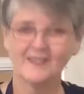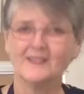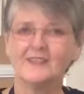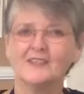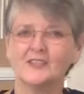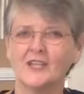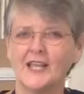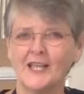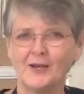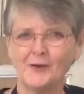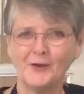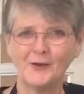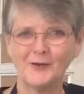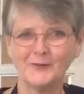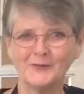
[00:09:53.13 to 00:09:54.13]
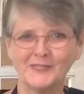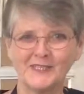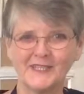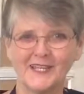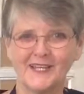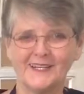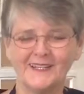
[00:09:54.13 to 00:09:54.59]
So how hard was
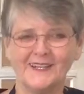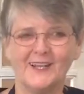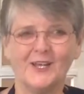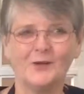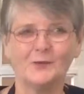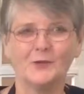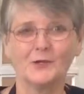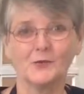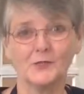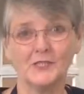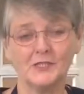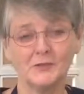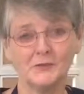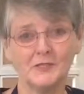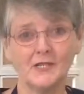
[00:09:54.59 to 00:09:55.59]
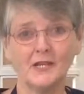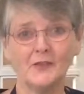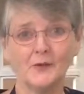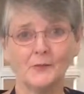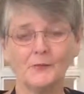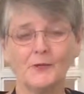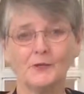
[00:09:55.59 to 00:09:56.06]
that? We're going to do
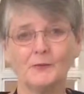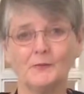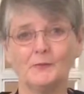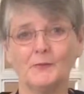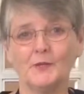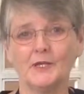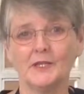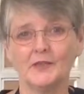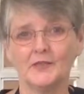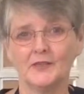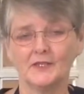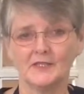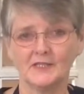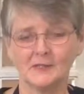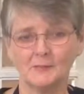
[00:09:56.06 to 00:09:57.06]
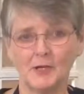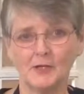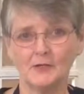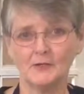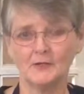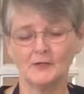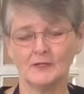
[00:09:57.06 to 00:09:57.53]
another one with a
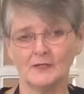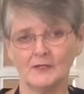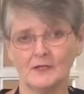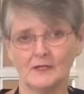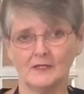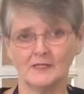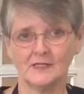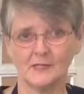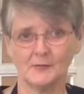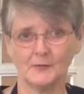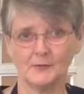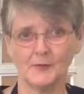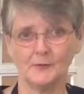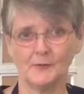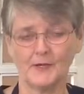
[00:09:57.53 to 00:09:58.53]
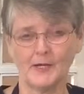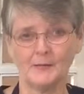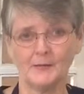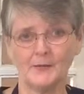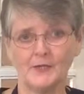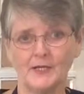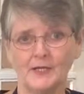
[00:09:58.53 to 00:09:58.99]
smaller summer roll
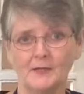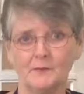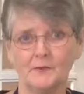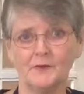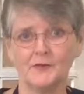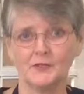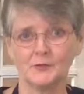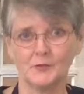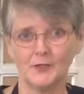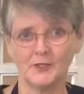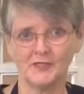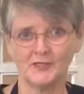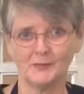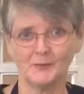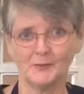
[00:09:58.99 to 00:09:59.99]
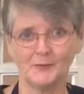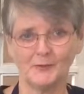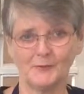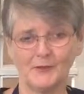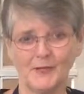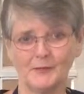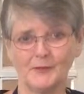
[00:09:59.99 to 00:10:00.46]
wrapper and with a square summer roll
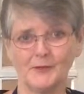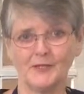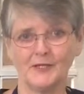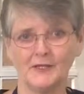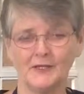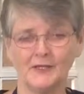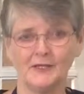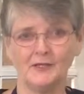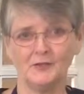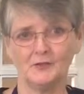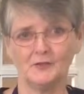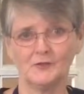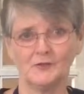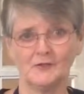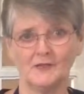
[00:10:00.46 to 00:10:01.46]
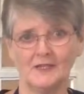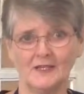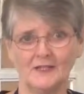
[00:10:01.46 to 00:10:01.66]
wrapper, and then you'll